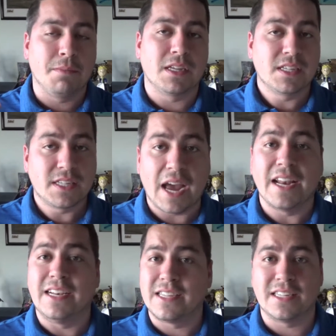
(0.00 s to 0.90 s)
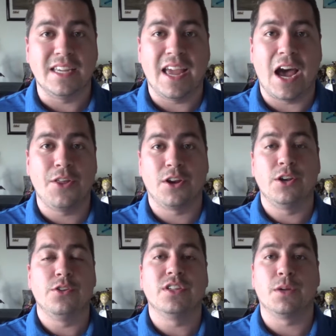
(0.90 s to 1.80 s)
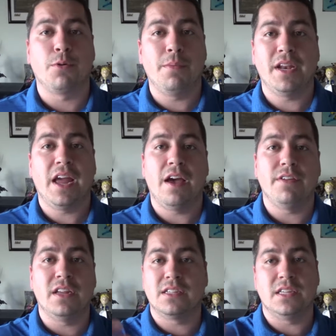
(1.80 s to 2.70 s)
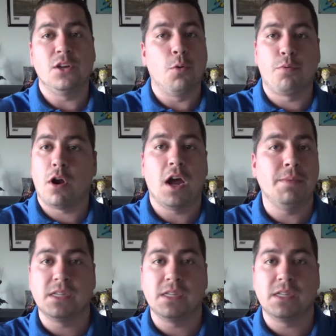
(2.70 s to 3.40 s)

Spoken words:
excited to see how they're going to do this. They're probably going to have it as Ego Prime.